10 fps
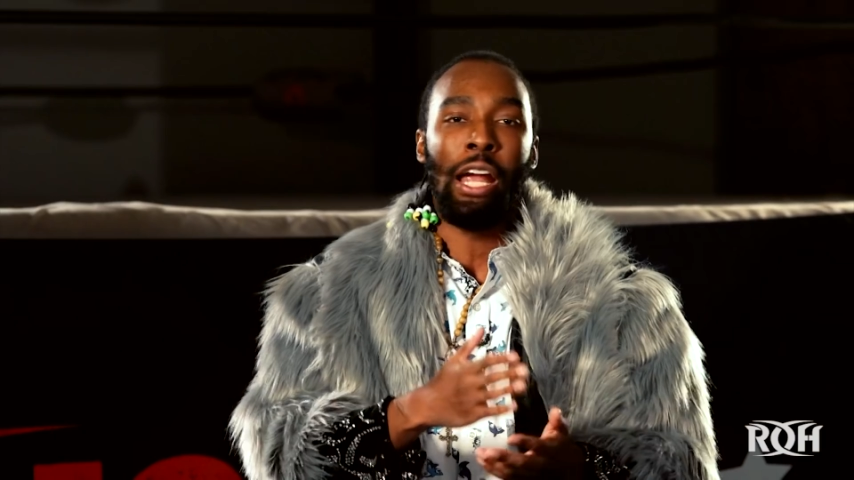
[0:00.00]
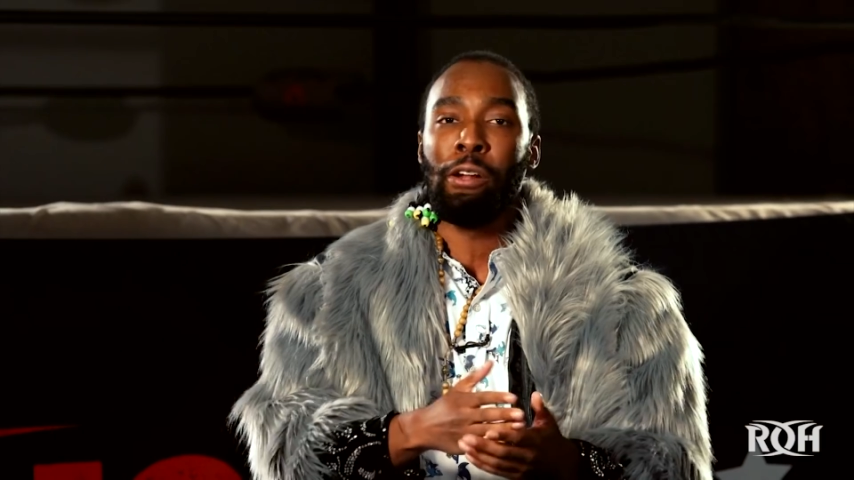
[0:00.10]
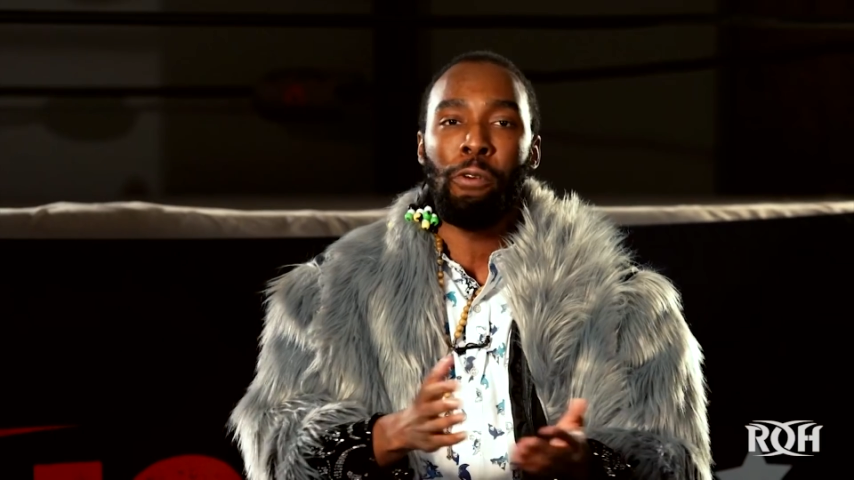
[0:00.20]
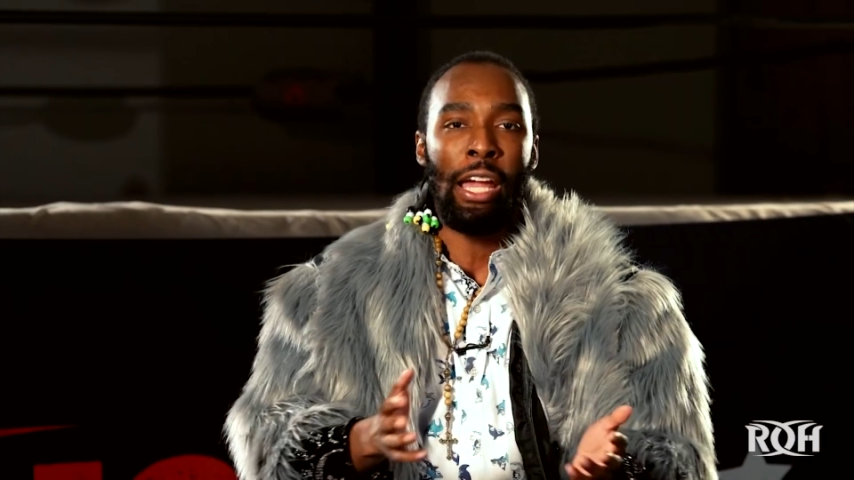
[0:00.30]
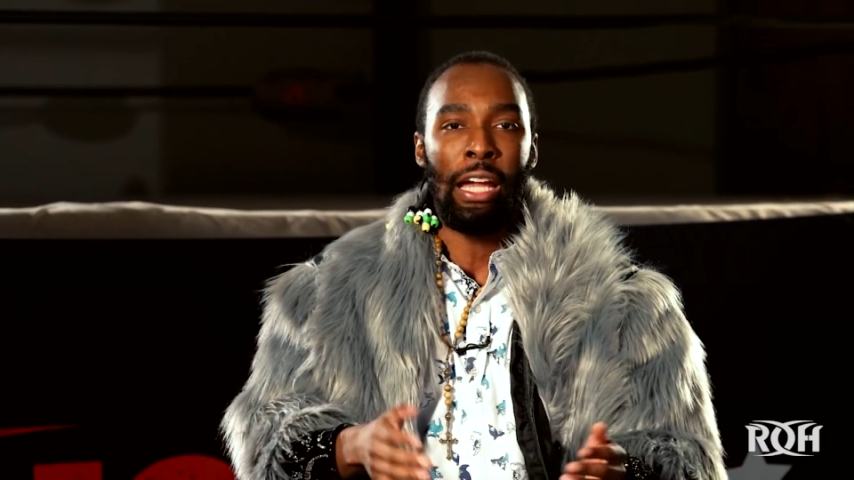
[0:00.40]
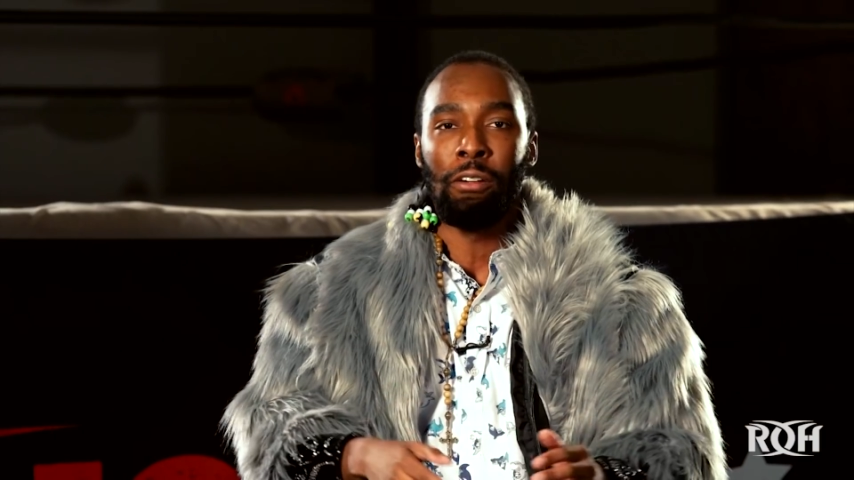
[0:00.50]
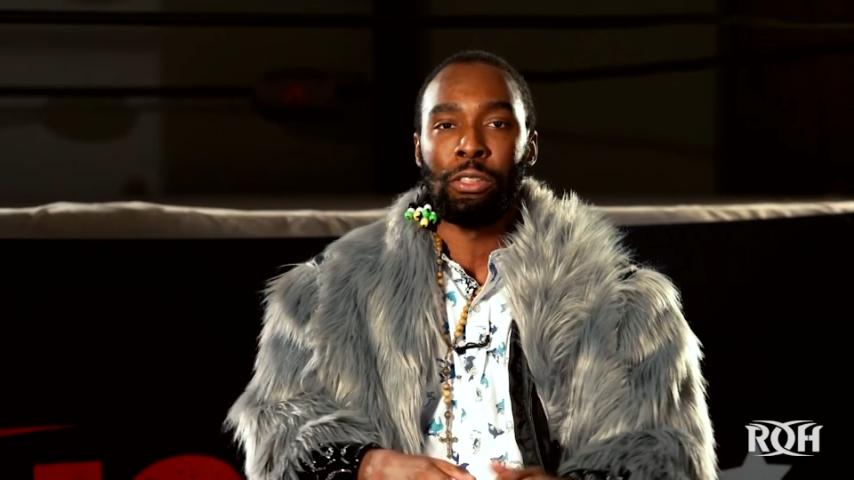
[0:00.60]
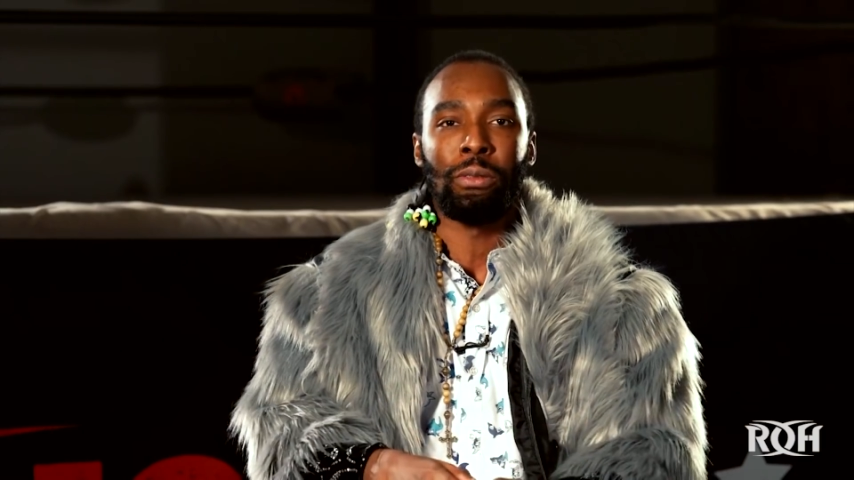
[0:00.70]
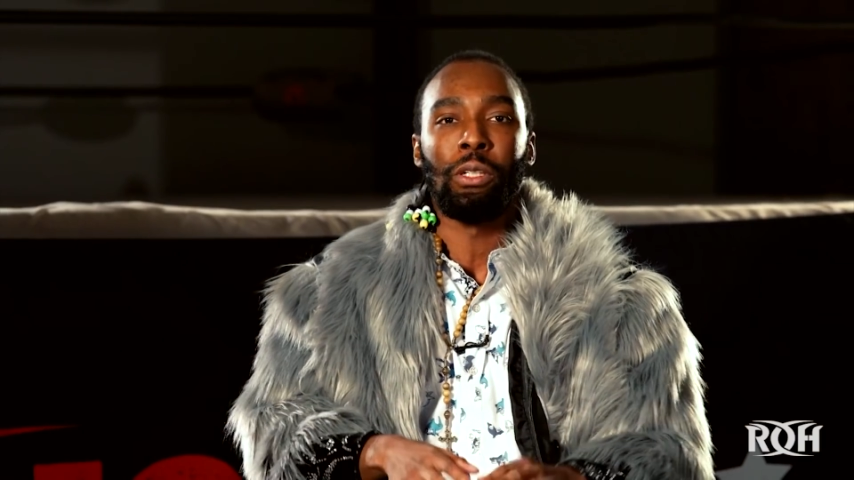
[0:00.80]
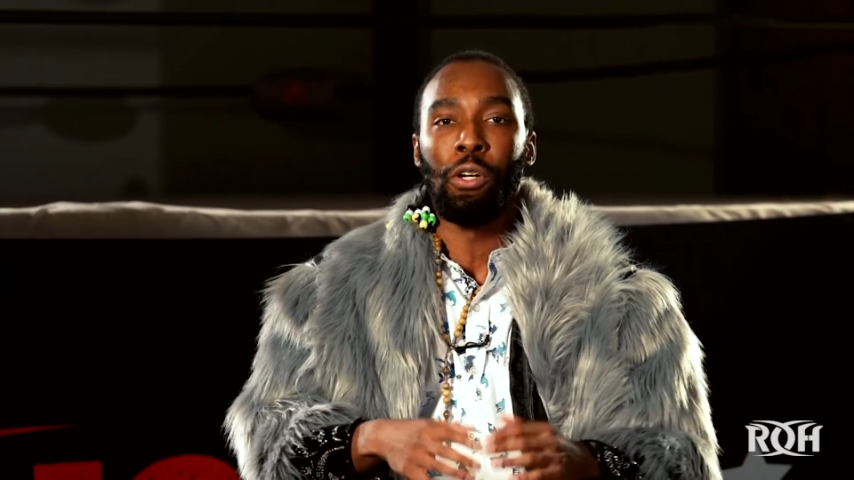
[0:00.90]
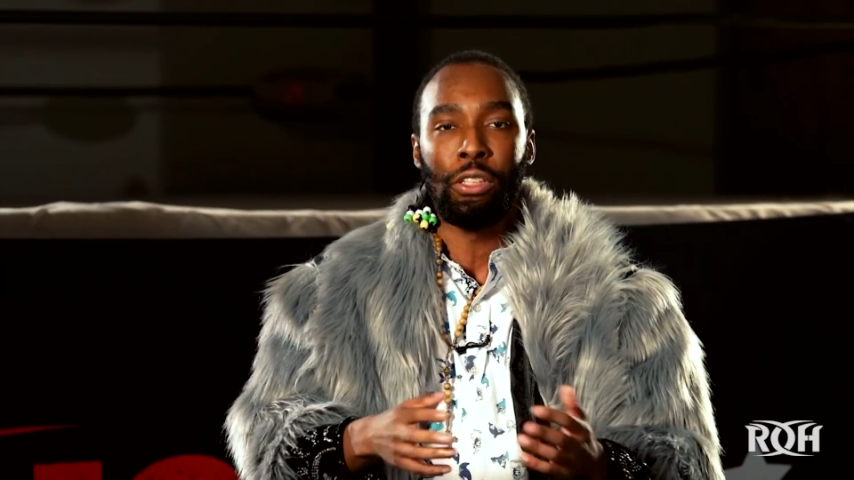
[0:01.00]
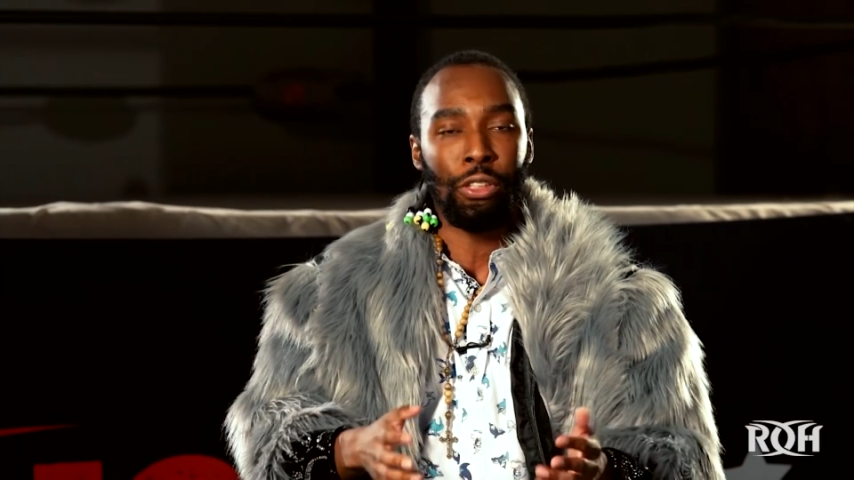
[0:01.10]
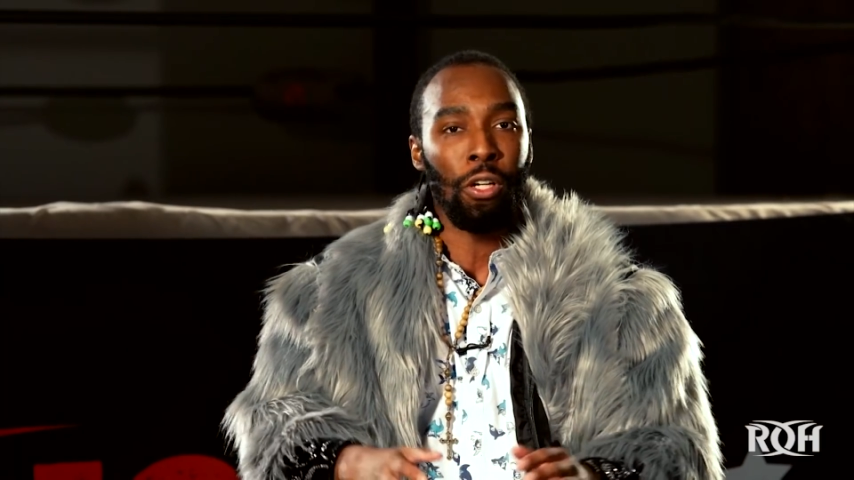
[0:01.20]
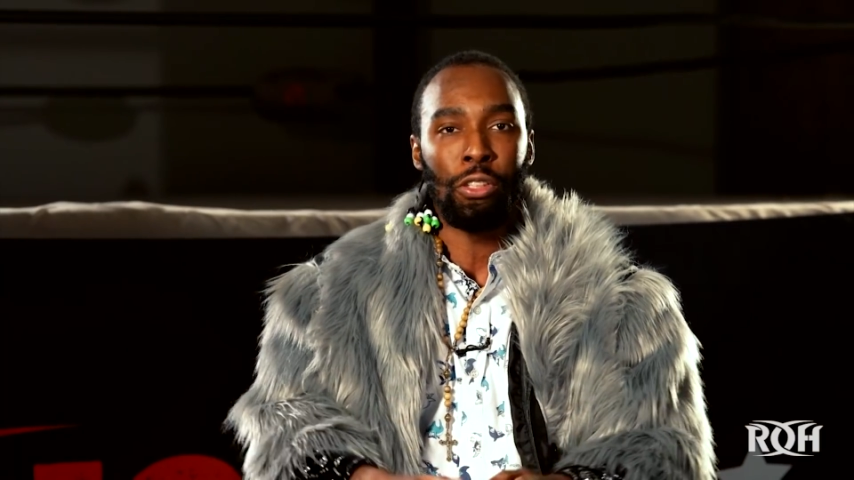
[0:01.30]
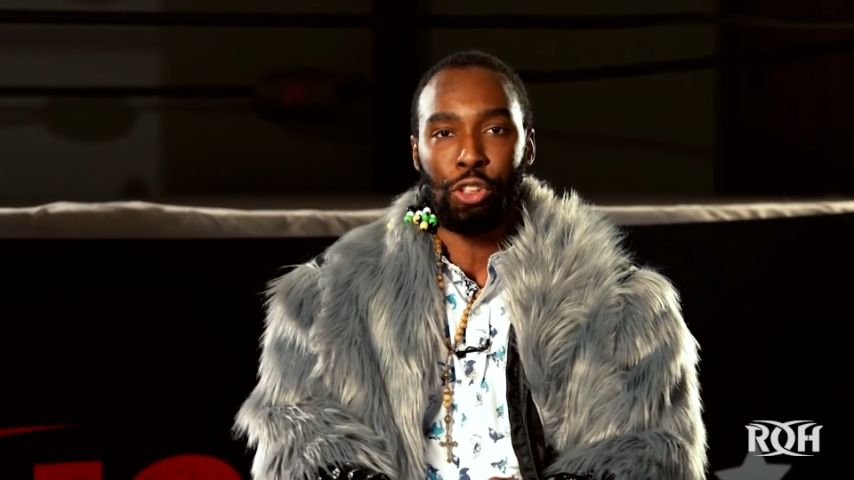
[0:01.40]
right away I was going
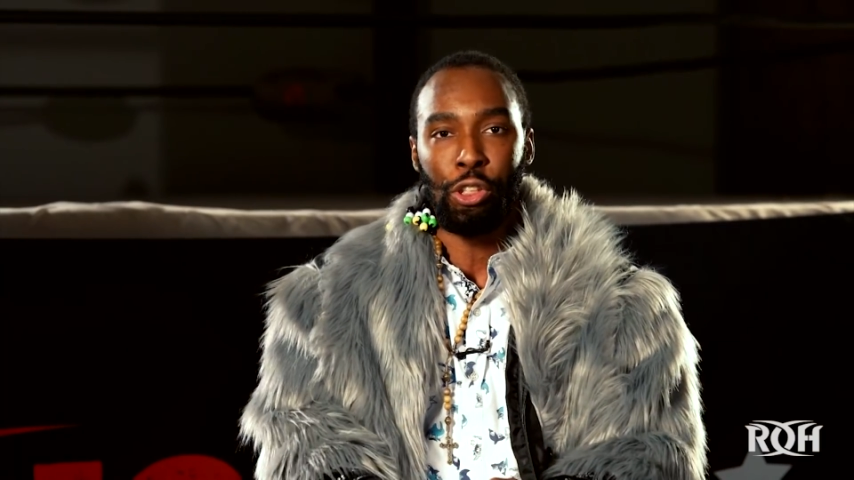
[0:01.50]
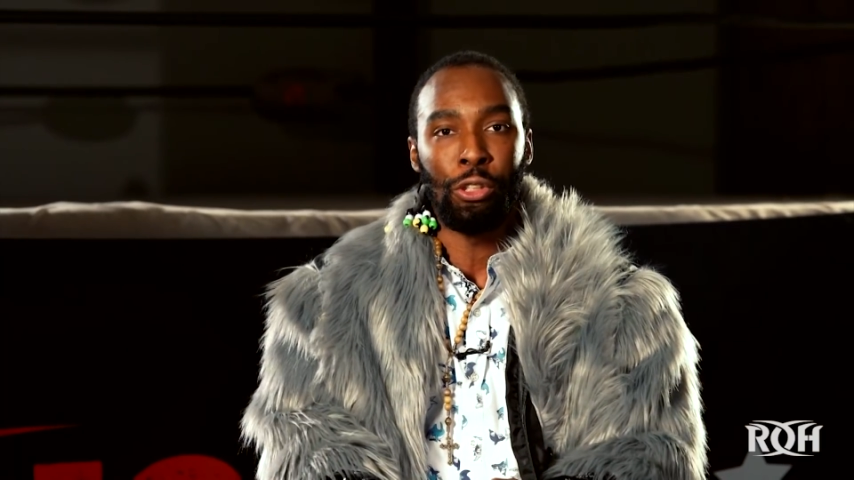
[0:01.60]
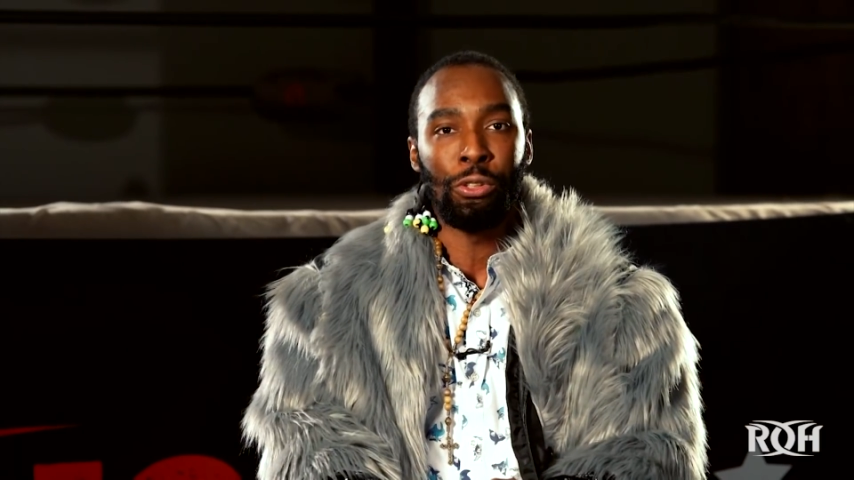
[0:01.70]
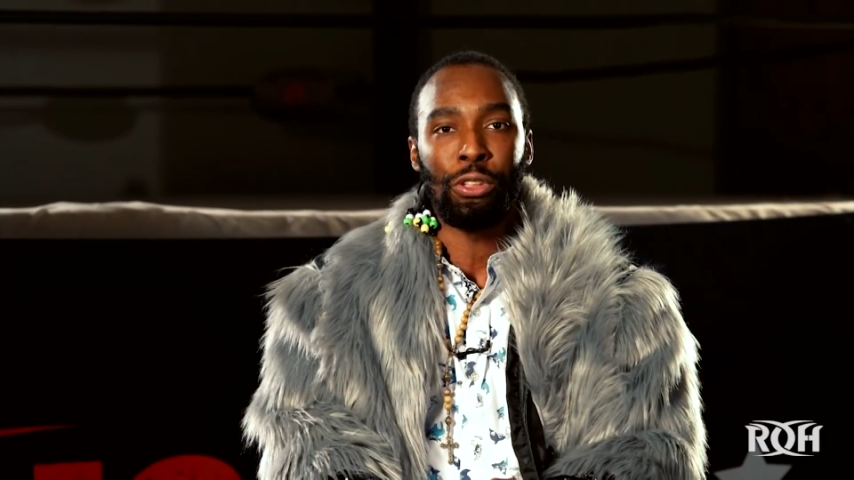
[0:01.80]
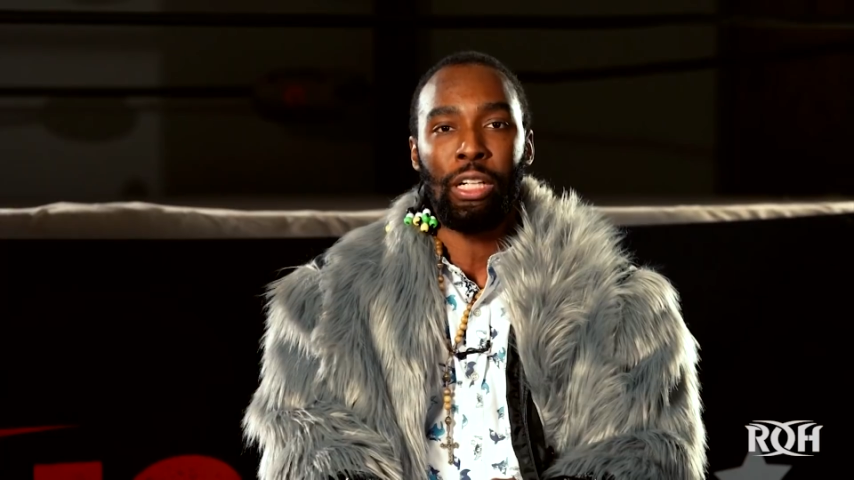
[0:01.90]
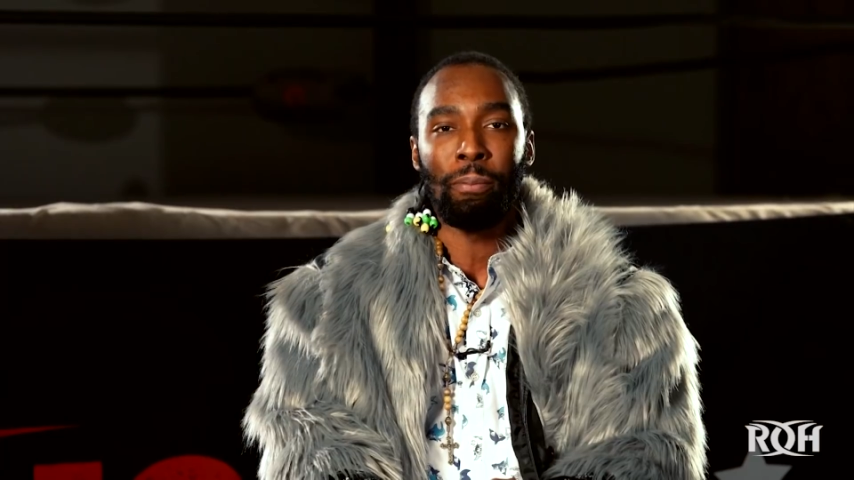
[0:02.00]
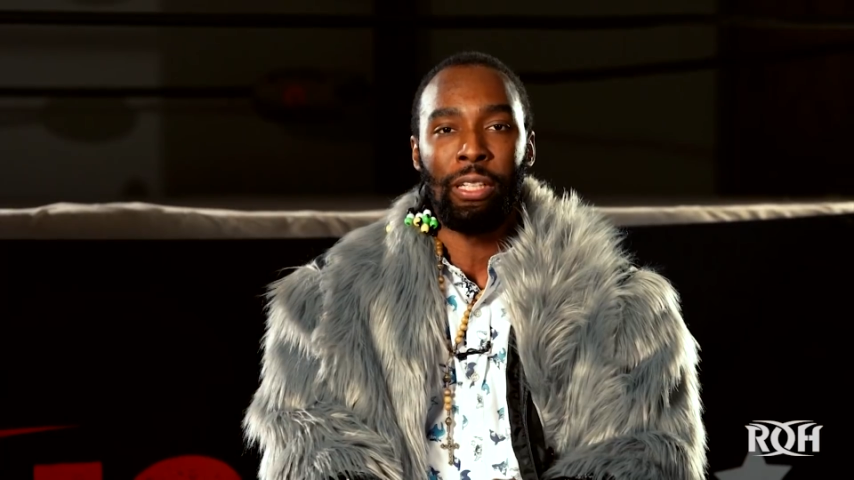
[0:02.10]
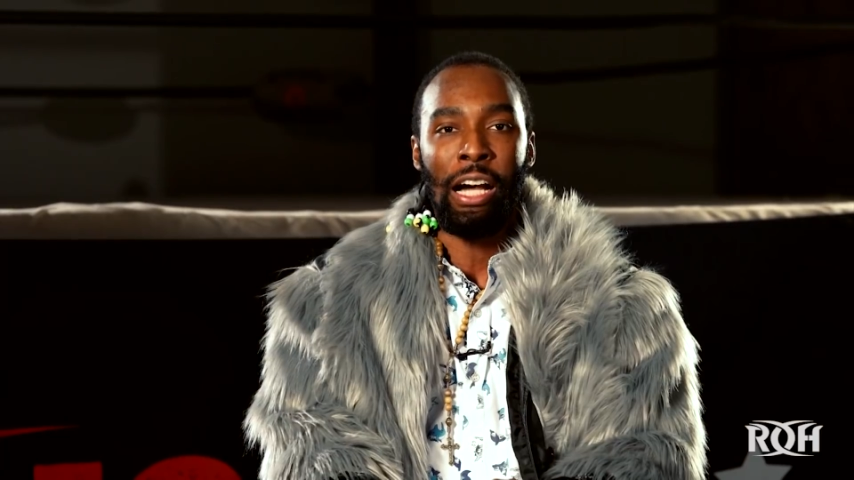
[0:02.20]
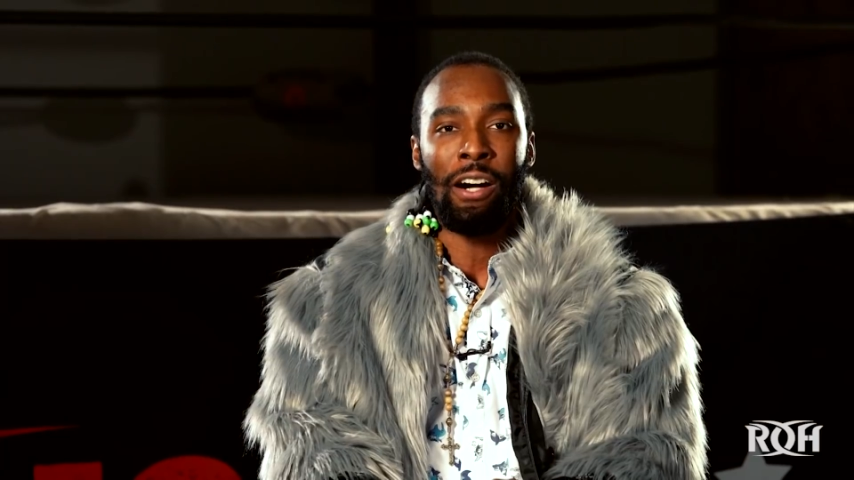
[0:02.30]
to all the shows, helping